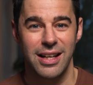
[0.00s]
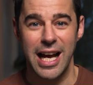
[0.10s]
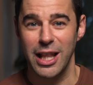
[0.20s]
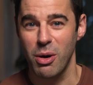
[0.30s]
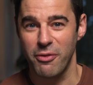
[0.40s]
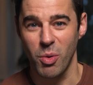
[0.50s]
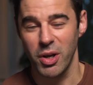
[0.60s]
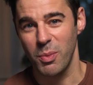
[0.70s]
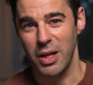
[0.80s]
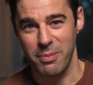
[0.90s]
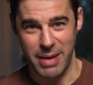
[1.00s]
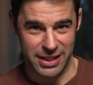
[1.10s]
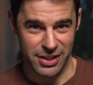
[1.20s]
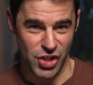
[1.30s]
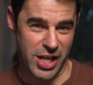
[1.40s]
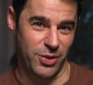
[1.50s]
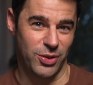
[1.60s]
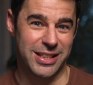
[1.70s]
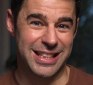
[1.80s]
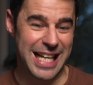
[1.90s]
Hello everyone and welcome back to the channel.
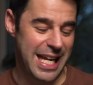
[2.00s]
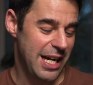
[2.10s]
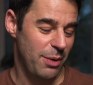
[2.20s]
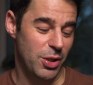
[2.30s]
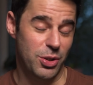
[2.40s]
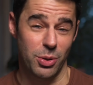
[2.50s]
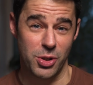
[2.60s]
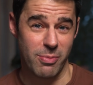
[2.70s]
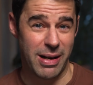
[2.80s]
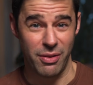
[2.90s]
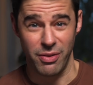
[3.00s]
Today I want to talk to you about